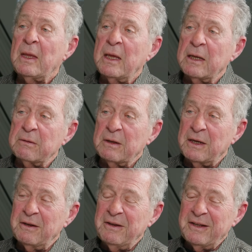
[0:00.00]

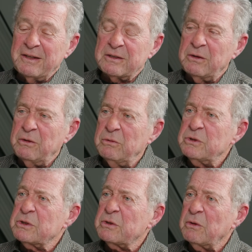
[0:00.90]
And you
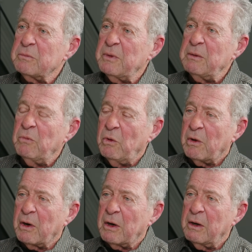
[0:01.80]
just told me
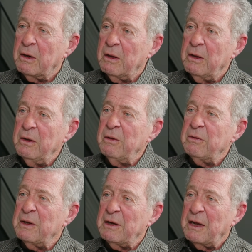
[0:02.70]
more
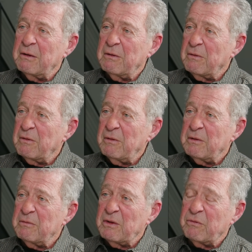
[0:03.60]

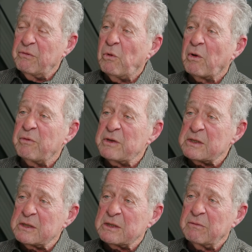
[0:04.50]
than the 4
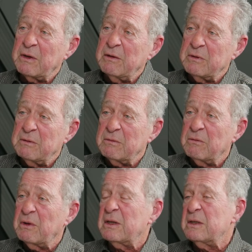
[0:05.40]
visits I've
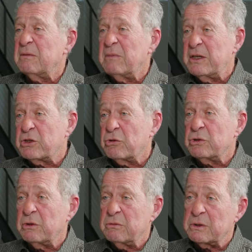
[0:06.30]
given to my
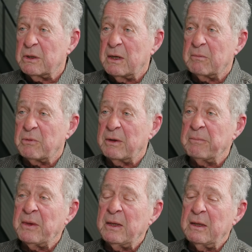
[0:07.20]
surgeon who's going to operate.
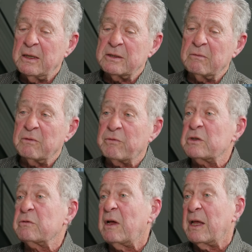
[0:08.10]
I said, well,
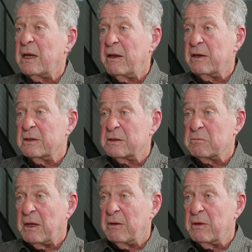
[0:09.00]
first of all, I like to
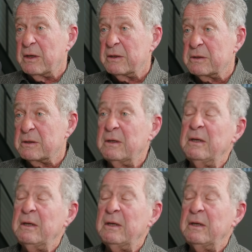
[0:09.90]
explain things.